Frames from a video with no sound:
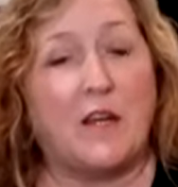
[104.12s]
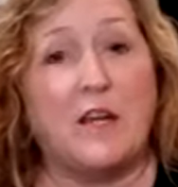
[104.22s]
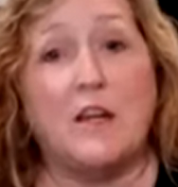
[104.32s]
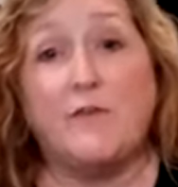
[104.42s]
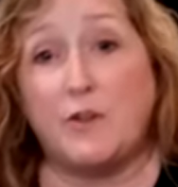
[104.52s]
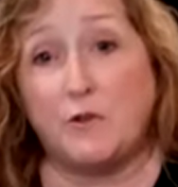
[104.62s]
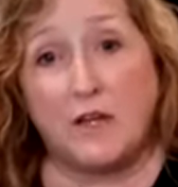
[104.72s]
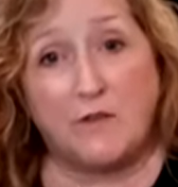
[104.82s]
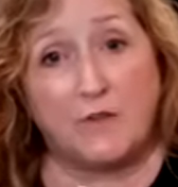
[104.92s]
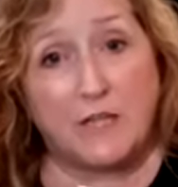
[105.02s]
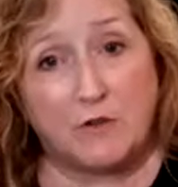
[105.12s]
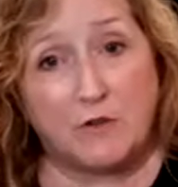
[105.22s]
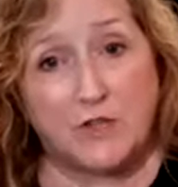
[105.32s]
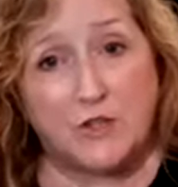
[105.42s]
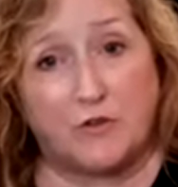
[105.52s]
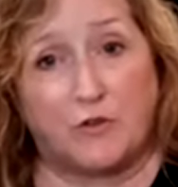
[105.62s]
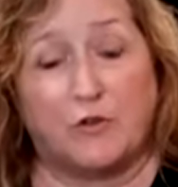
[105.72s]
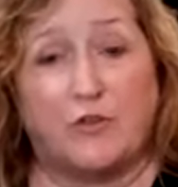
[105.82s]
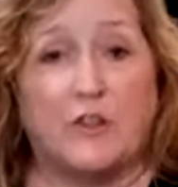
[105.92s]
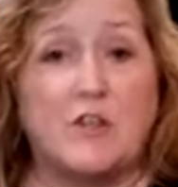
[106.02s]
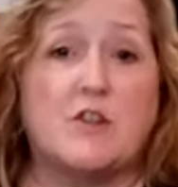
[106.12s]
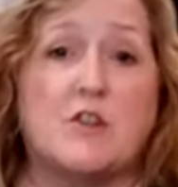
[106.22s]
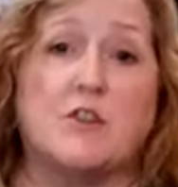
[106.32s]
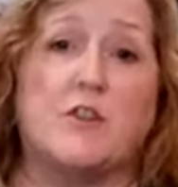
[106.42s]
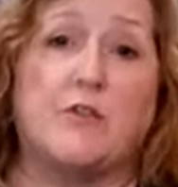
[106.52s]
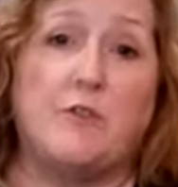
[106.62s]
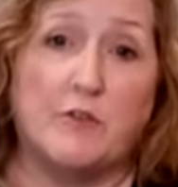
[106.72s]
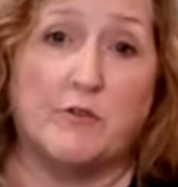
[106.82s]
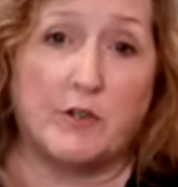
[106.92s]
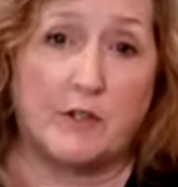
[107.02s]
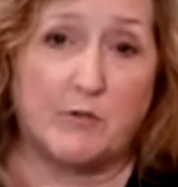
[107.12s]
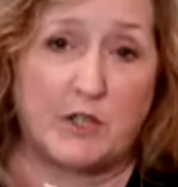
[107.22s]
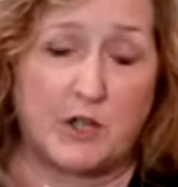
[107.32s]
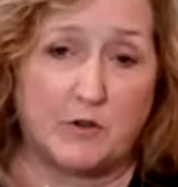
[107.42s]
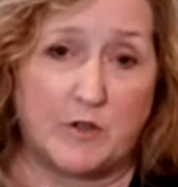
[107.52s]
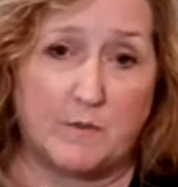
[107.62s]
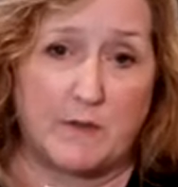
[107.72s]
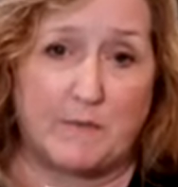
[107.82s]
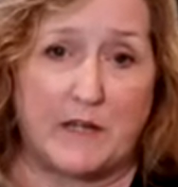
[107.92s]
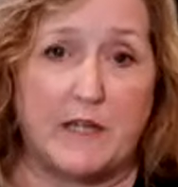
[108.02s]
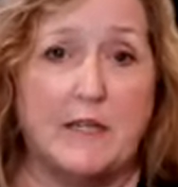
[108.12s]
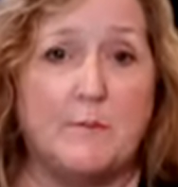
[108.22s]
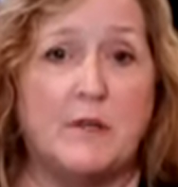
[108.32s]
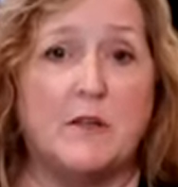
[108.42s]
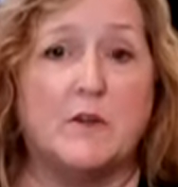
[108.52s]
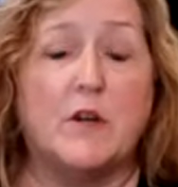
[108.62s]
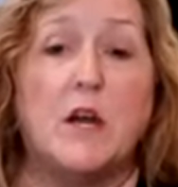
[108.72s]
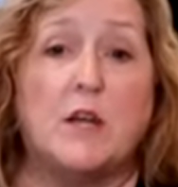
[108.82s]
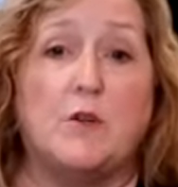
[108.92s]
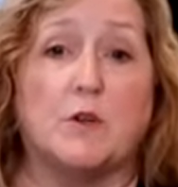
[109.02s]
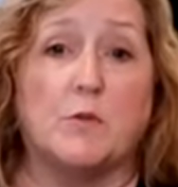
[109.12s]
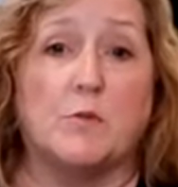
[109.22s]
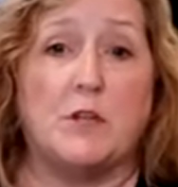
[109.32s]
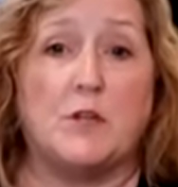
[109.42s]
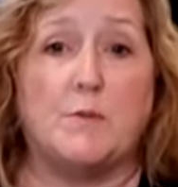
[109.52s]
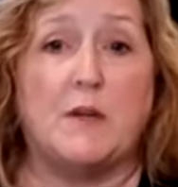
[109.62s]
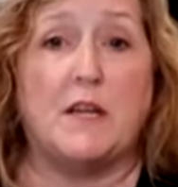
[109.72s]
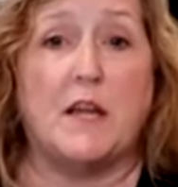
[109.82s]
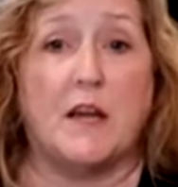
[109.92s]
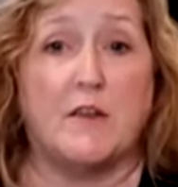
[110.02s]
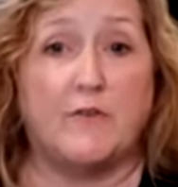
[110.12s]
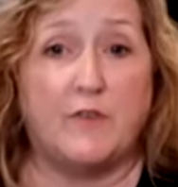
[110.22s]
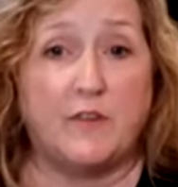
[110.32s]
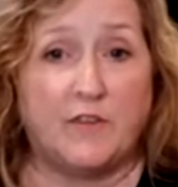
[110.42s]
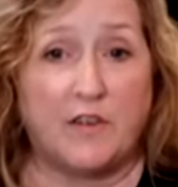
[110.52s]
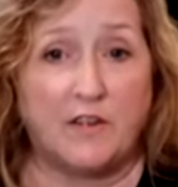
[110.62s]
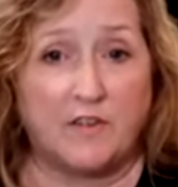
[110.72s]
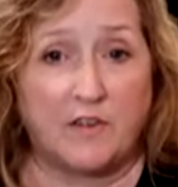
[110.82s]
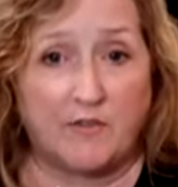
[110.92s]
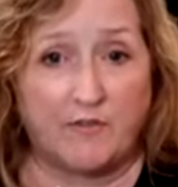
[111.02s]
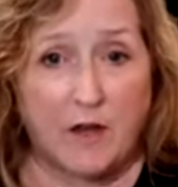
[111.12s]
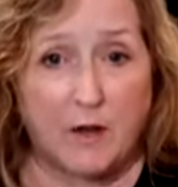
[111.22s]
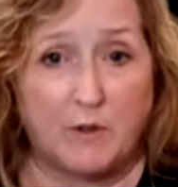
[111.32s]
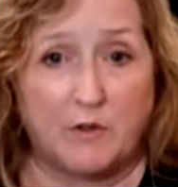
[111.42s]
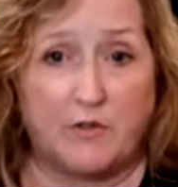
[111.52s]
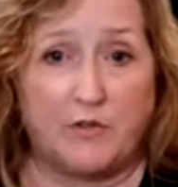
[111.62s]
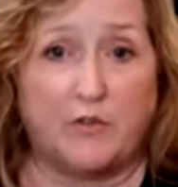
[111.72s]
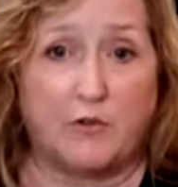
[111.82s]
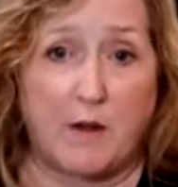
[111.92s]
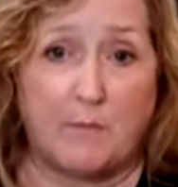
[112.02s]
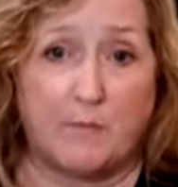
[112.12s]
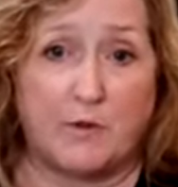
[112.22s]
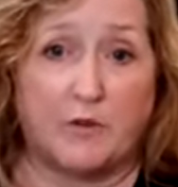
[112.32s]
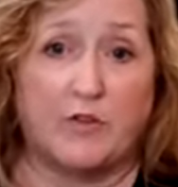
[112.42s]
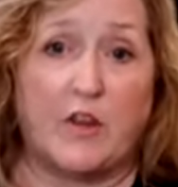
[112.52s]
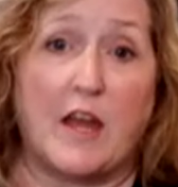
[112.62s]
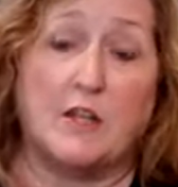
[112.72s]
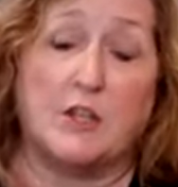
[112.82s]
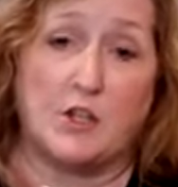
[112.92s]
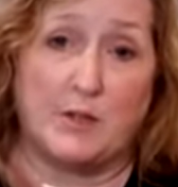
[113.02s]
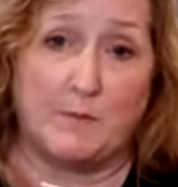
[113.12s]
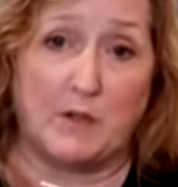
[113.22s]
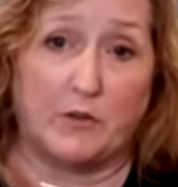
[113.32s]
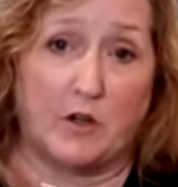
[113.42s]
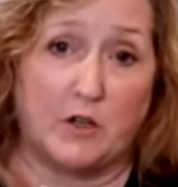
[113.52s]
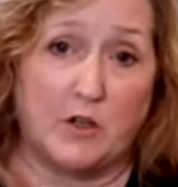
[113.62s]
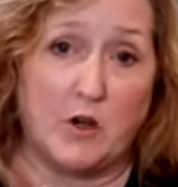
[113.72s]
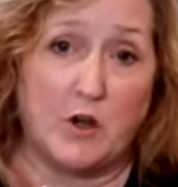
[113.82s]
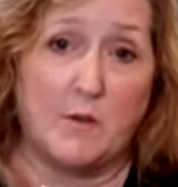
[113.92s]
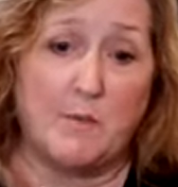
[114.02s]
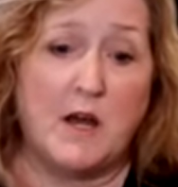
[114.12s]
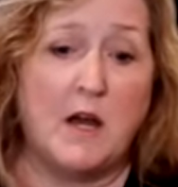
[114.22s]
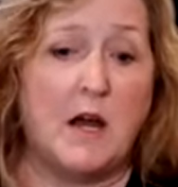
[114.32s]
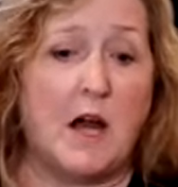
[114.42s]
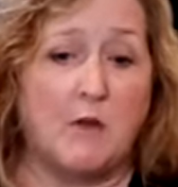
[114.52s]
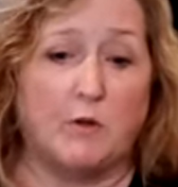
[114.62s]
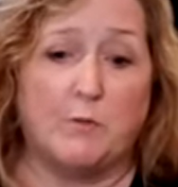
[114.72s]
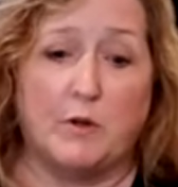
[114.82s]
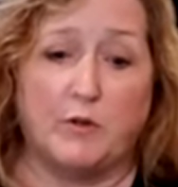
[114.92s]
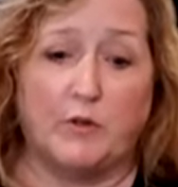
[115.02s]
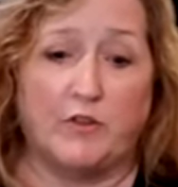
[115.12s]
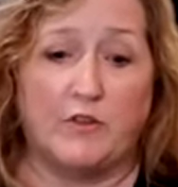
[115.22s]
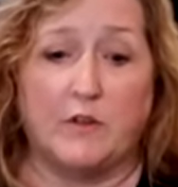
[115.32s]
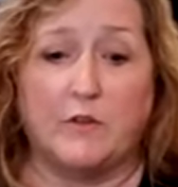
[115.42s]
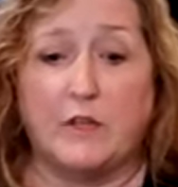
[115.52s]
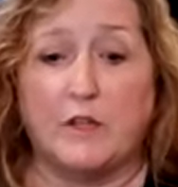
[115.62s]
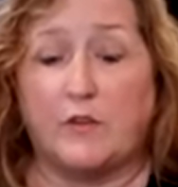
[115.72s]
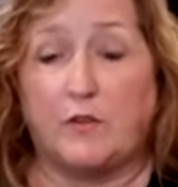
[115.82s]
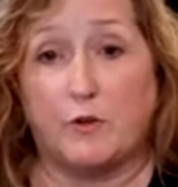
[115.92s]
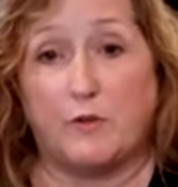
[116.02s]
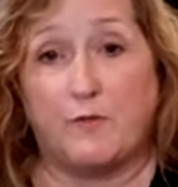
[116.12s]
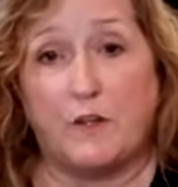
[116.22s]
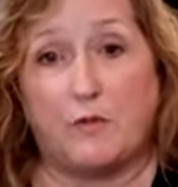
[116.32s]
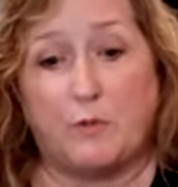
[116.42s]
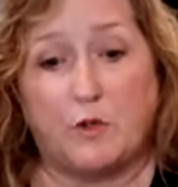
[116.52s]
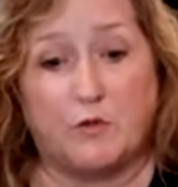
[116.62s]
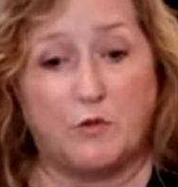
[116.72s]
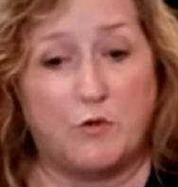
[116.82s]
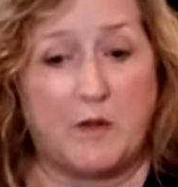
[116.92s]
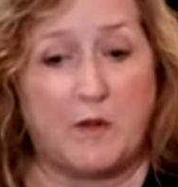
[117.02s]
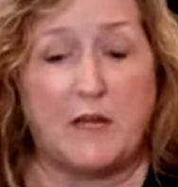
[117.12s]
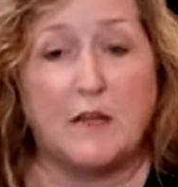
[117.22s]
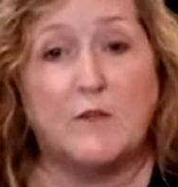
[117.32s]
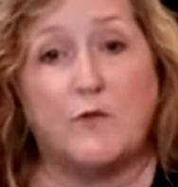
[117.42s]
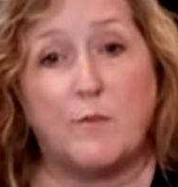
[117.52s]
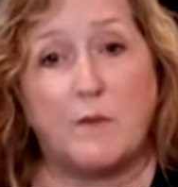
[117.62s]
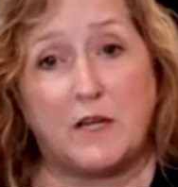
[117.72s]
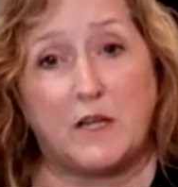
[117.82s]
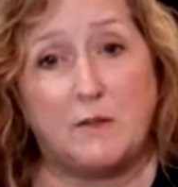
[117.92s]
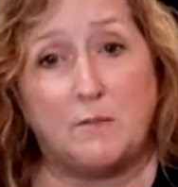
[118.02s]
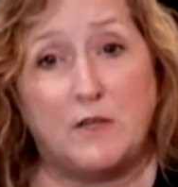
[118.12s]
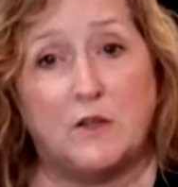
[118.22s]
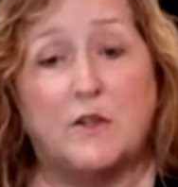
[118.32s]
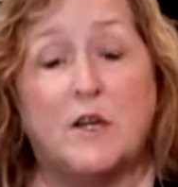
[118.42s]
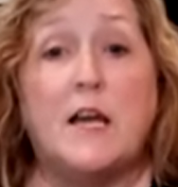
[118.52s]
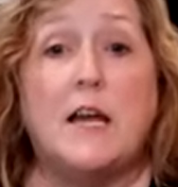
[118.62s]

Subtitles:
If you have any questions or suggestions, feel free to reach out to me by email. You can reach me at fitzysfabulousscrapbooks@gmail.com. I will post links for the Facebook group and for my email